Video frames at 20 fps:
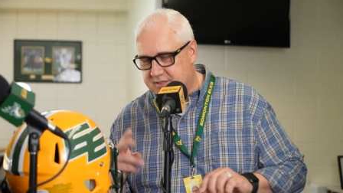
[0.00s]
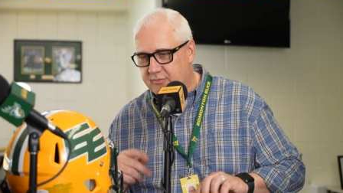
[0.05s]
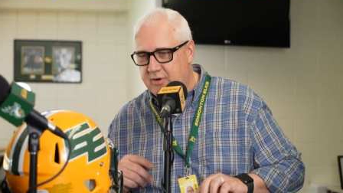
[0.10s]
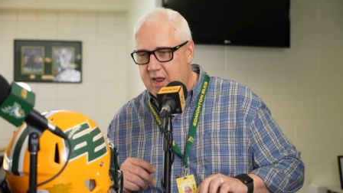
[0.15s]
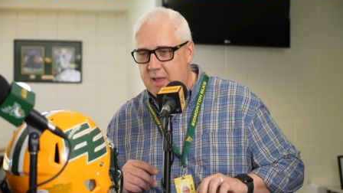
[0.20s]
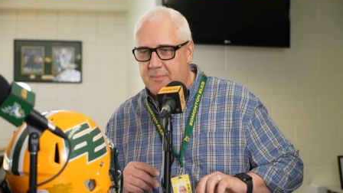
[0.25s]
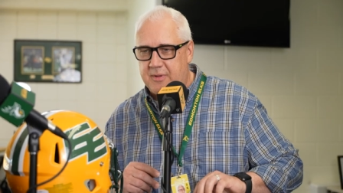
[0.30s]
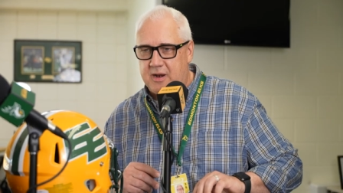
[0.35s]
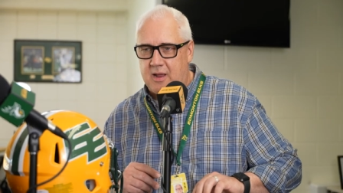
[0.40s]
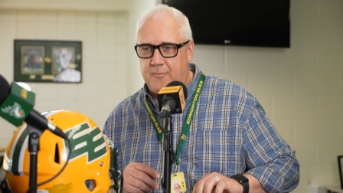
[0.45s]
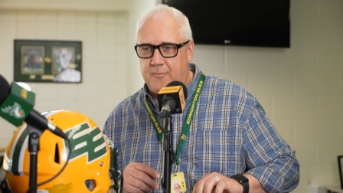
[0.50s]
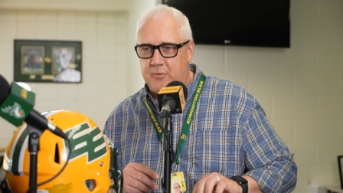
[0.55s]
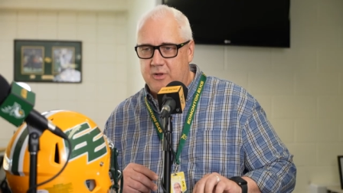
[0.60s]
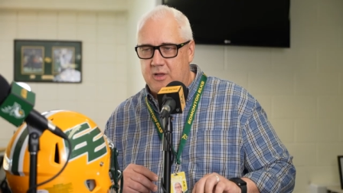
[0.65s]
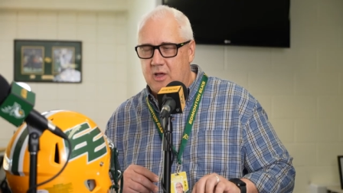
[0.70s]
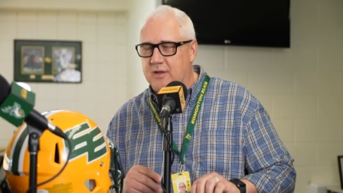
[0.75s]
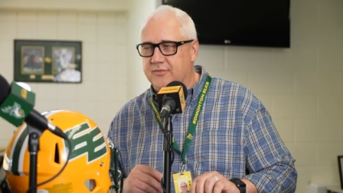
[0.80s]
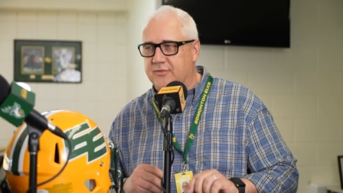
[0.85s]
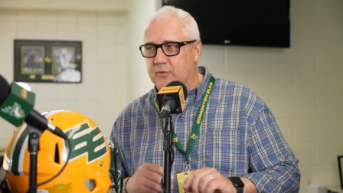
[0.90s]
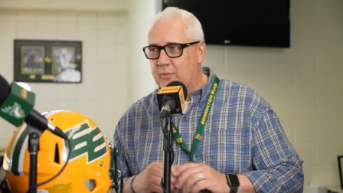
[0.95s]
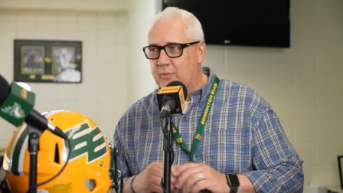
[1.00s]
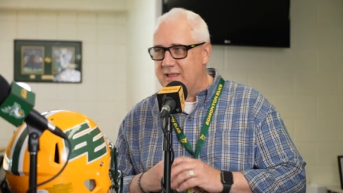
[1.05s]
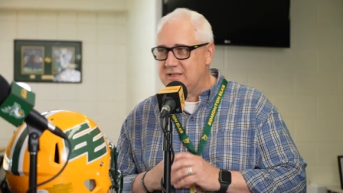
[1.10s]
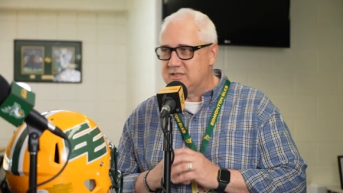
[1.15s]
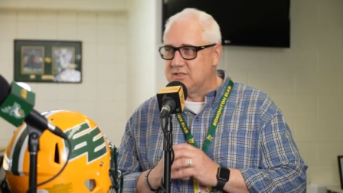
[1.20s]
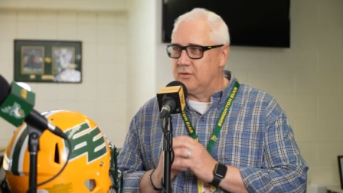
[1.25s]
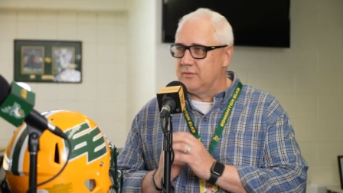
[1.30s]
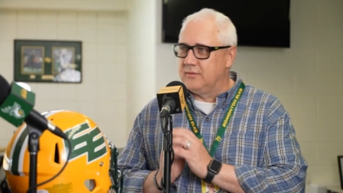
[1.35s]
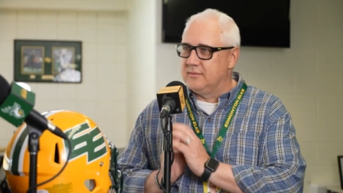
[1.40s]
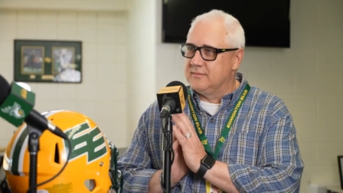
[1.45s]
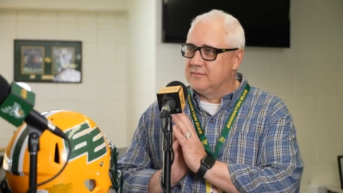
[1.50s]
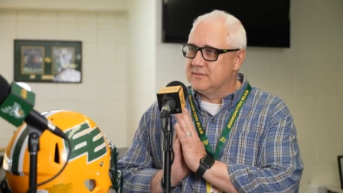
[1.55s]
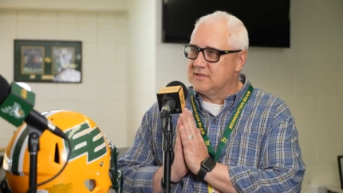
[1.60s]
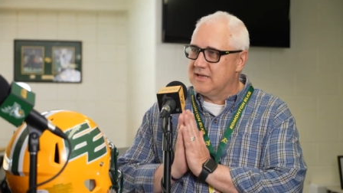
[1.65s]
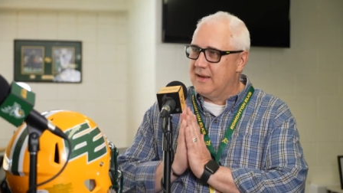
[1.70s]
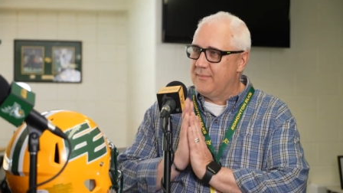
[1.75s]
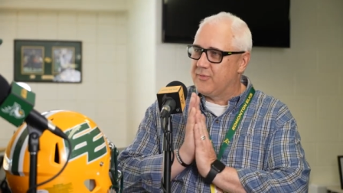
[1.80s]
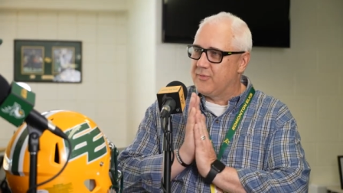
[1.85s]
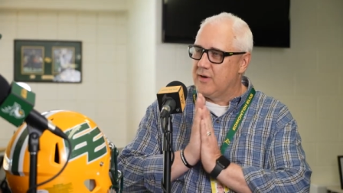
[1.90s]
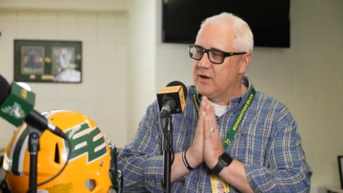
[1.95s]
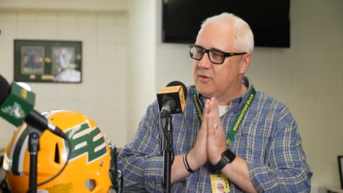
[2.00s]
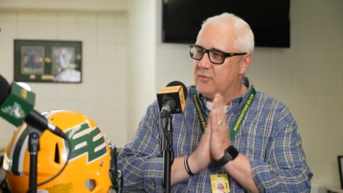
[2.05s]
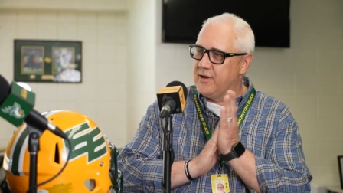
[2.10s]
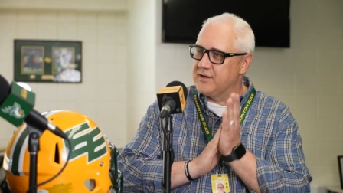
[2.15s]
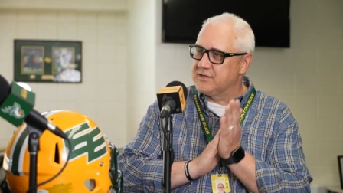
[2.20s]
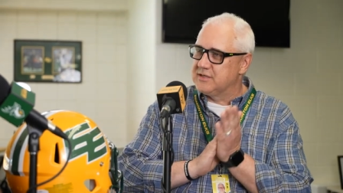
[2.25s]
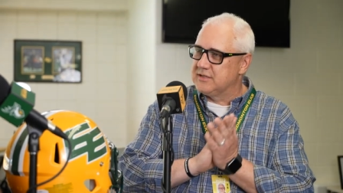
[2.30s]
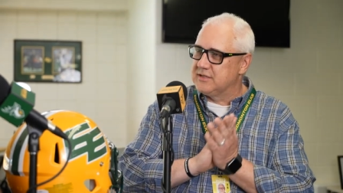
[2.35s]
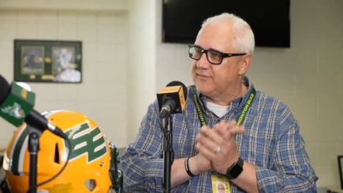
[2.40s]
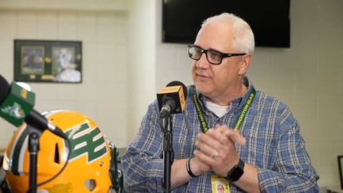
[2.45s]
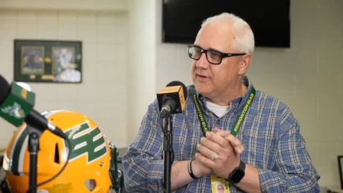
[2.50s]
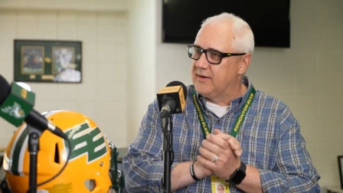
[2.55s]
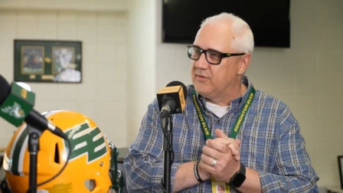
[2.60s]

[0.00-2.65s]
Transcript: to wrap it up. We call it the red zone. Same 3 questions for